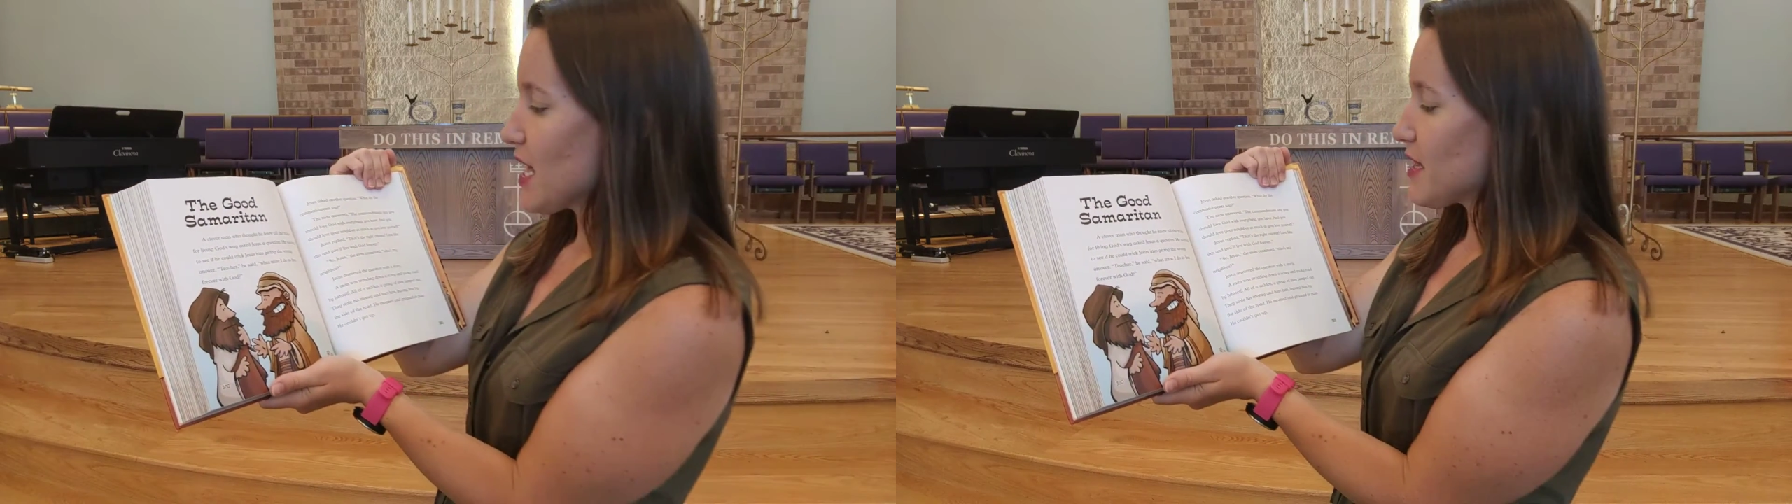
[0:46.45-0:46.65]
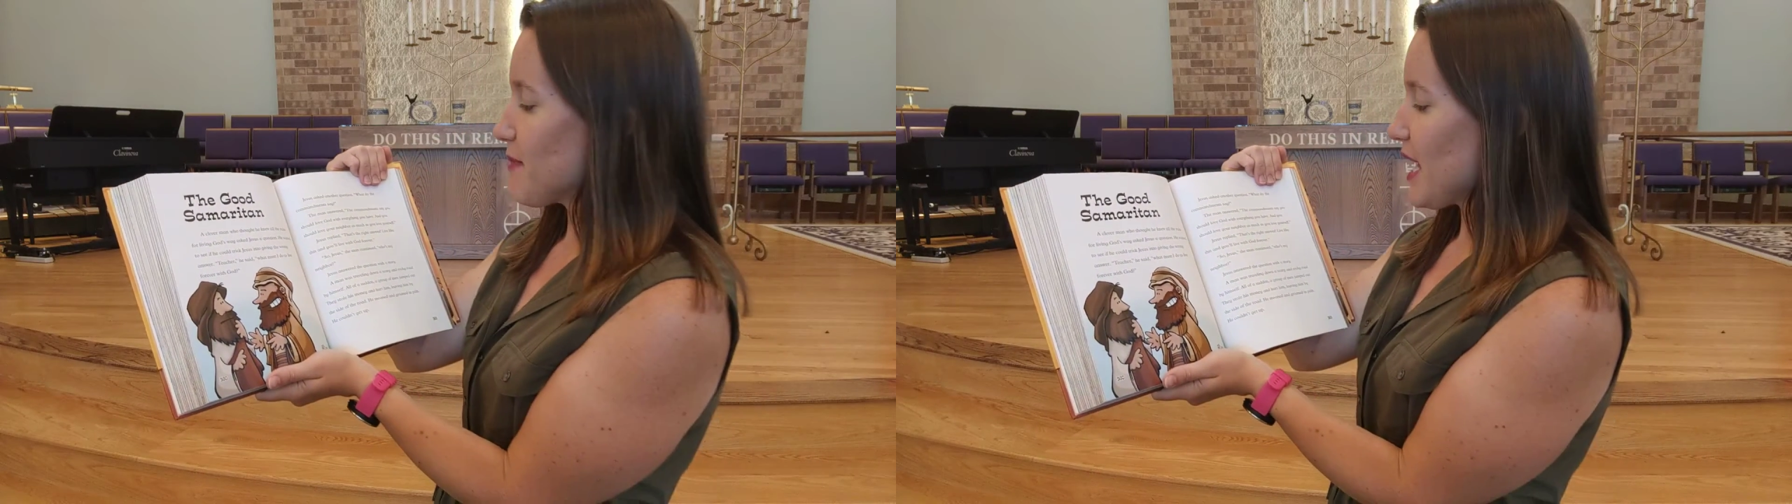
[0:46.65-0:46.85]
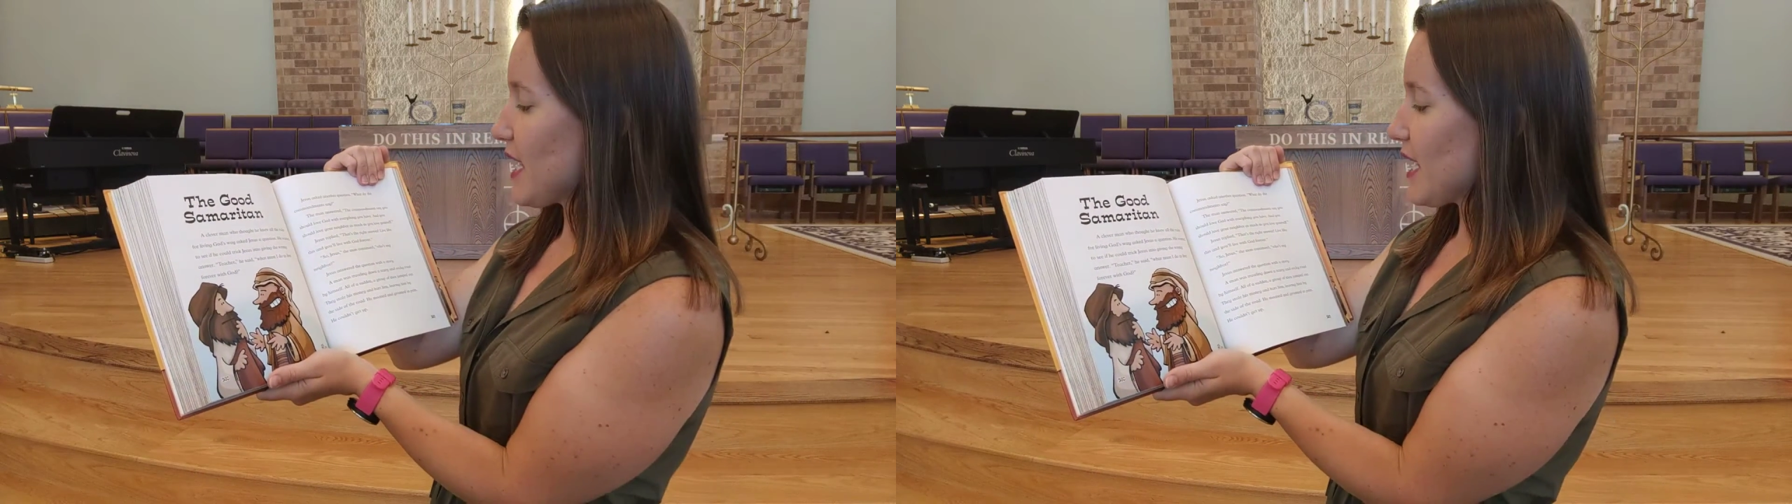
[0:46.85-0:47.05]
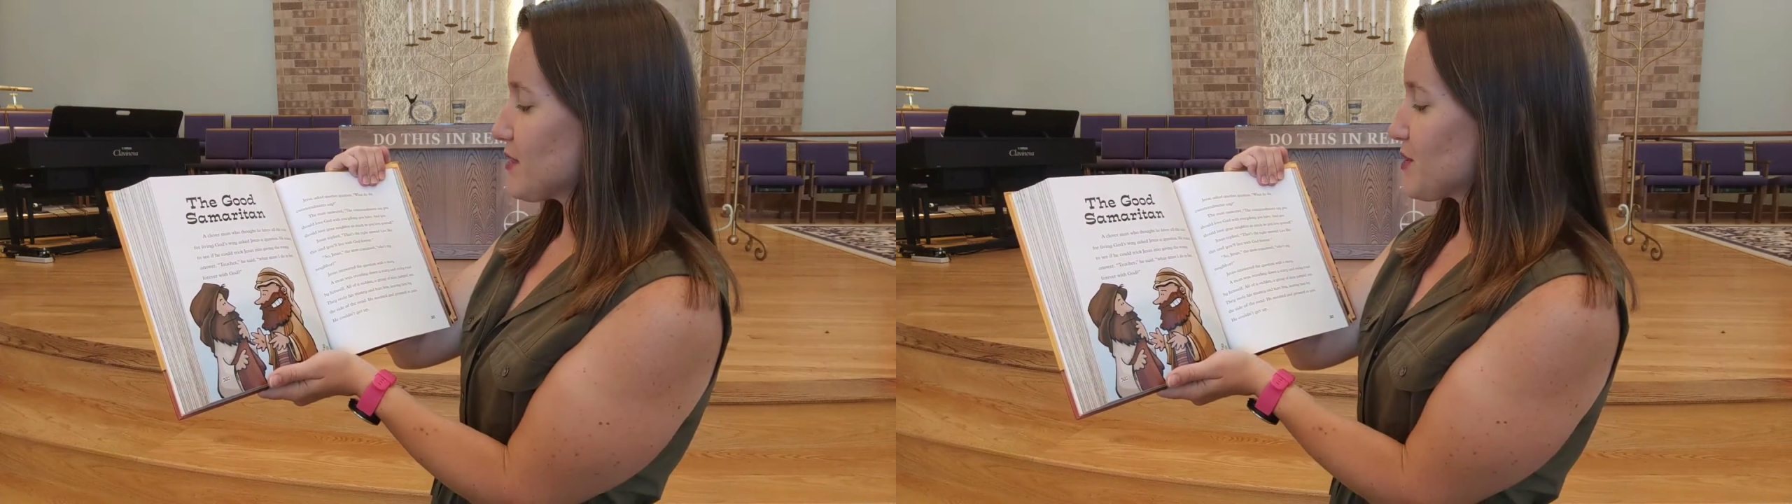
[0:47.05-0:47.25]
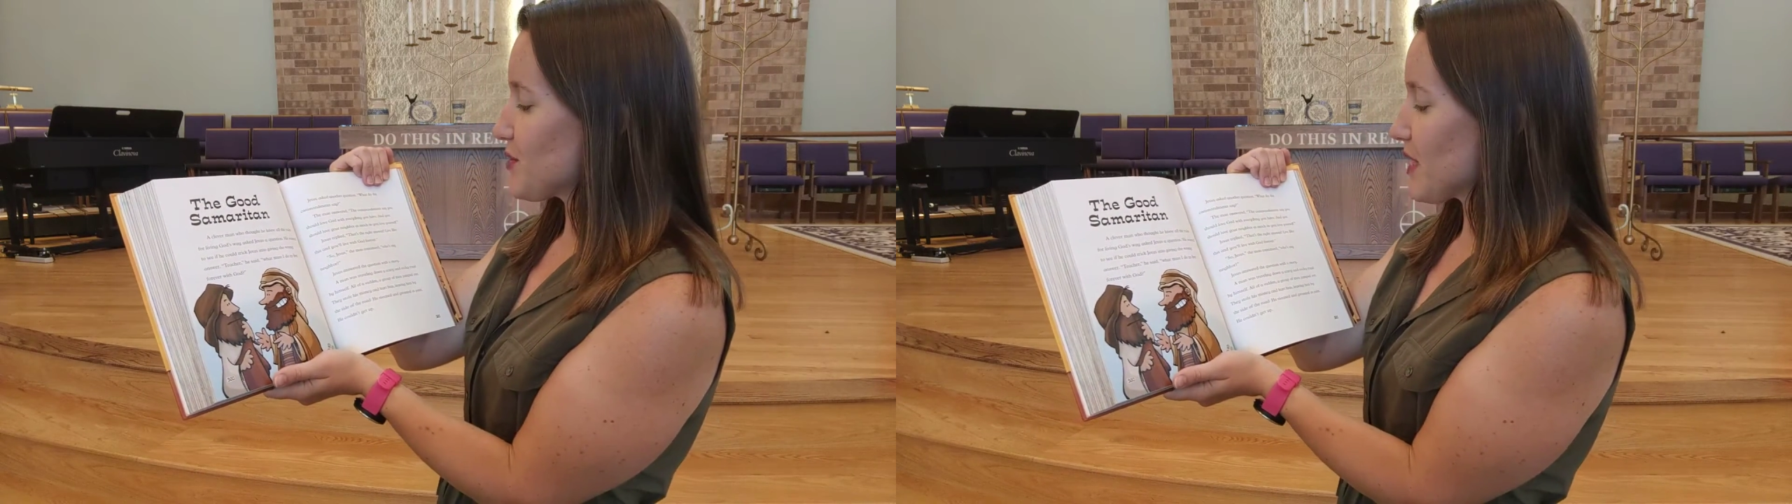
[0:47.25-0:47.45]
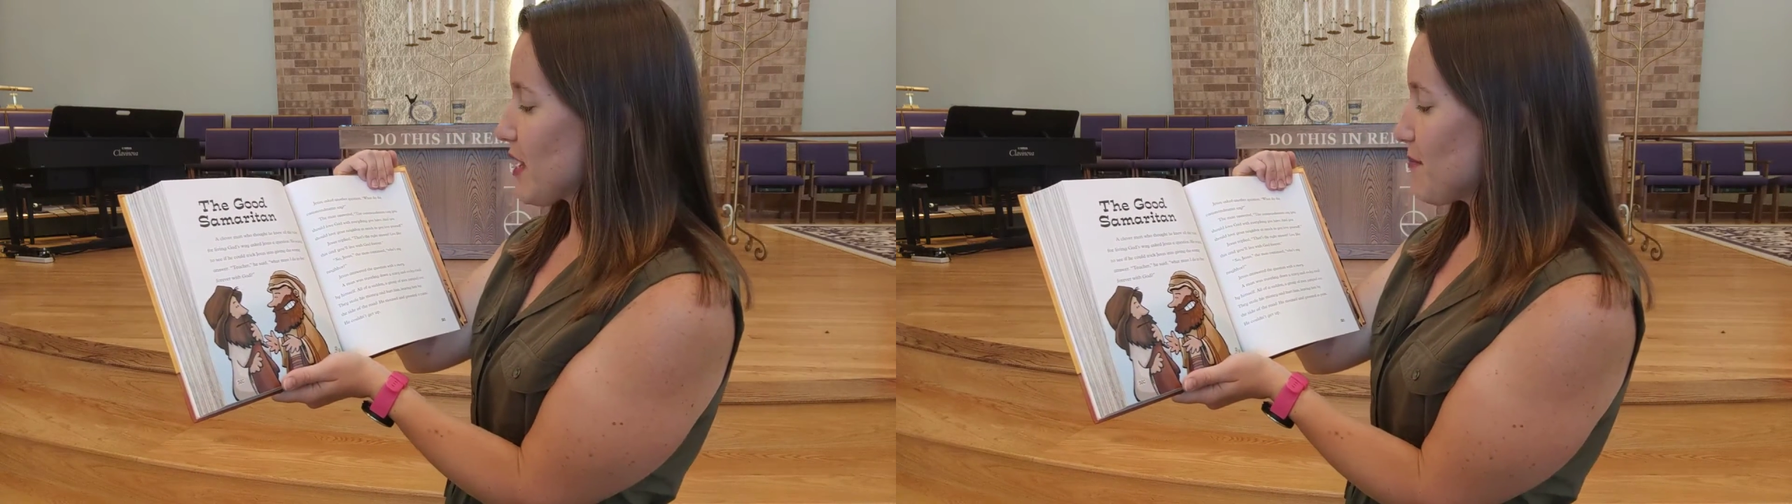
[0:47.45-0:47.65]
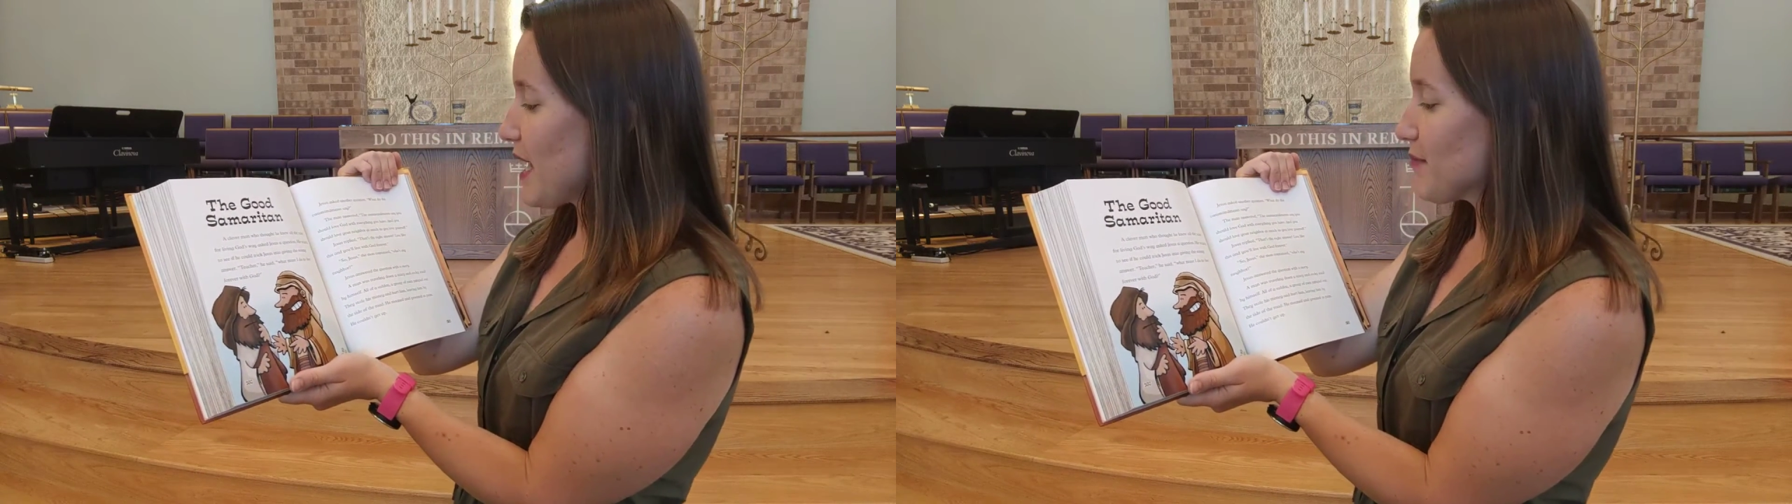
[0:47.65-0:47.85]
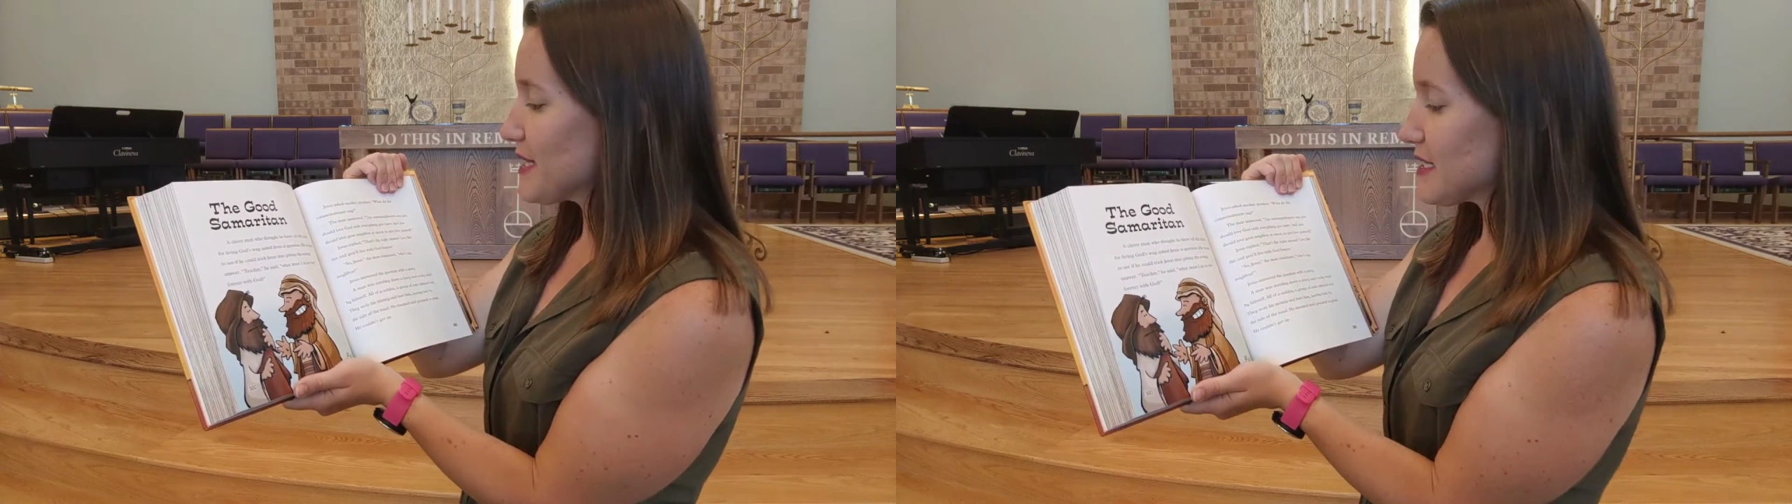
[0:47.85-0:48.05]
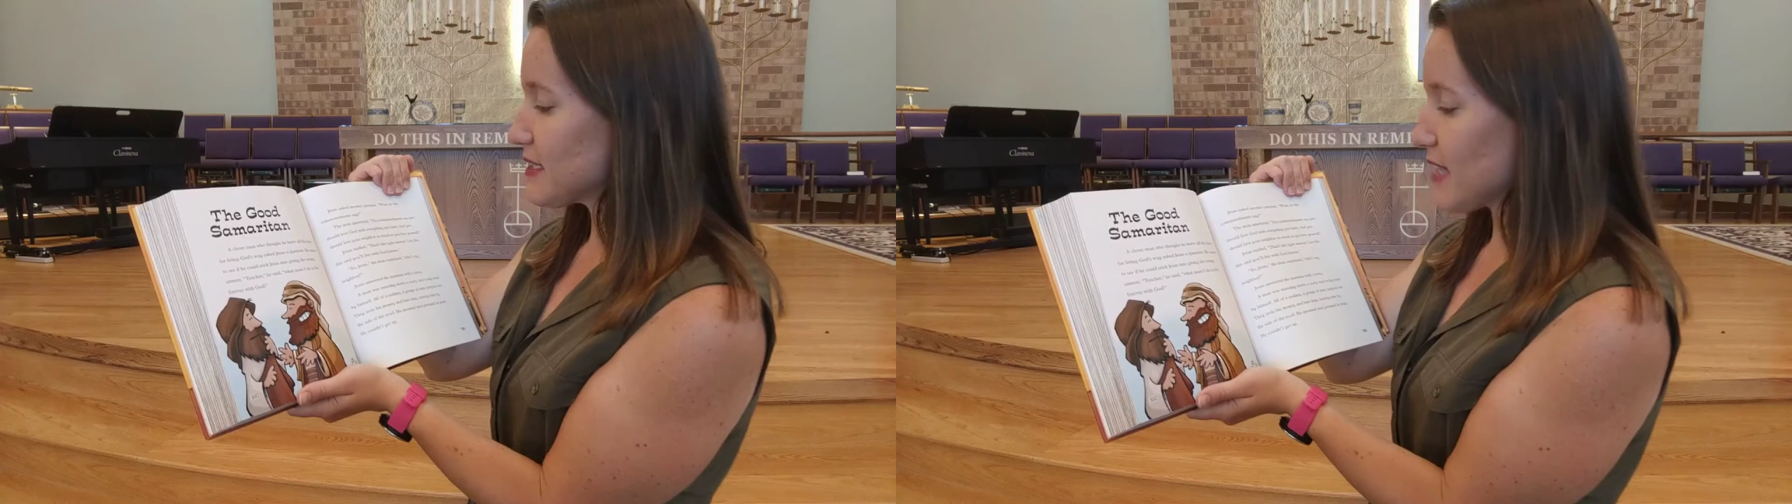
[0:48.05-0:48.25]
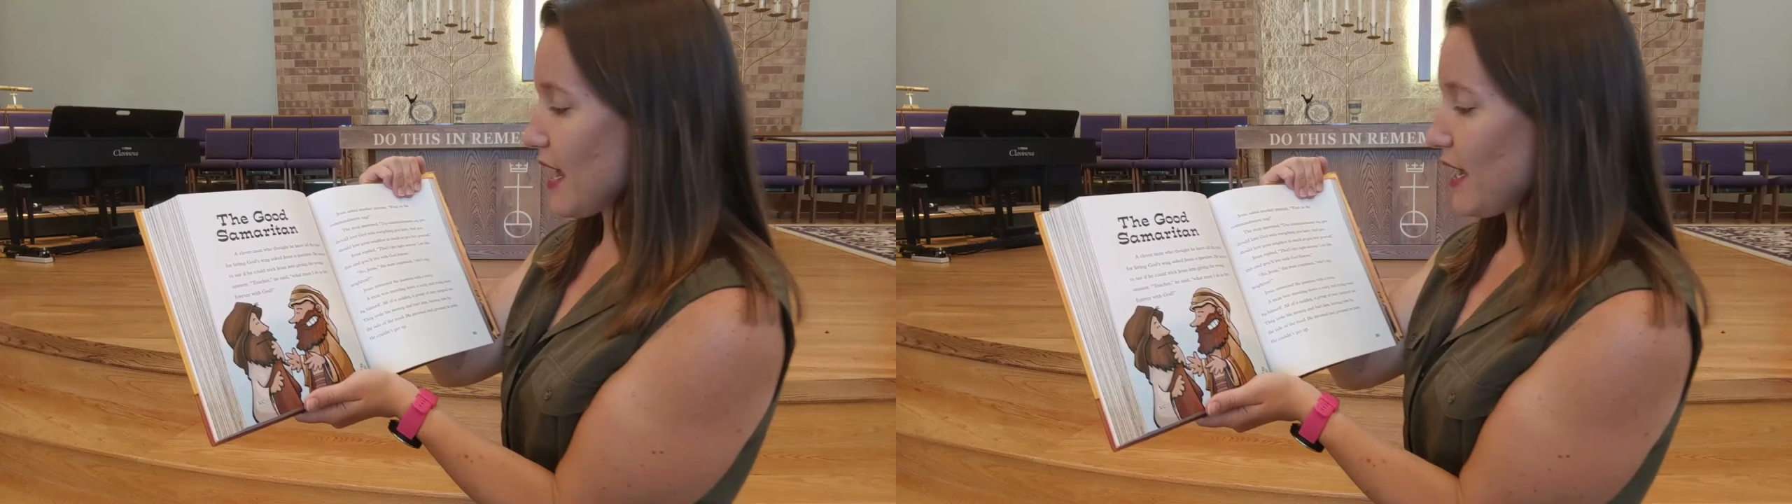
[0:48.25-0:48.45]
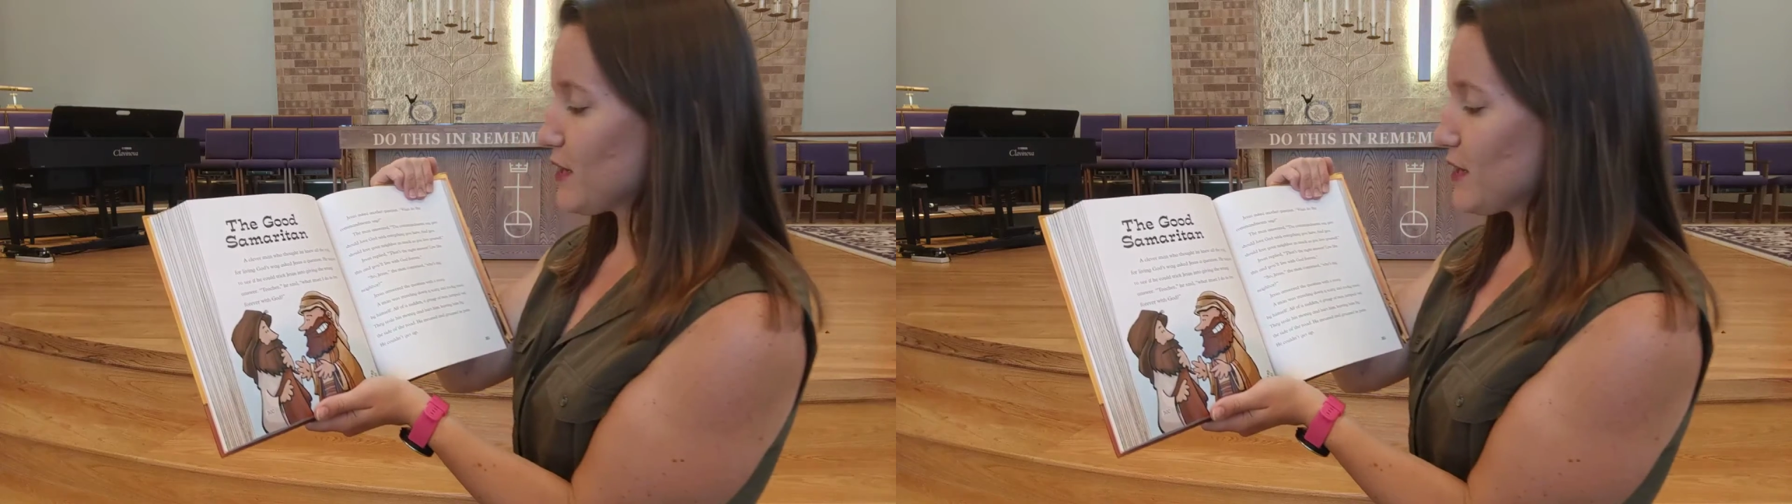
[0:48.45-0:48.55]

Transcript: The man answered, The commandments say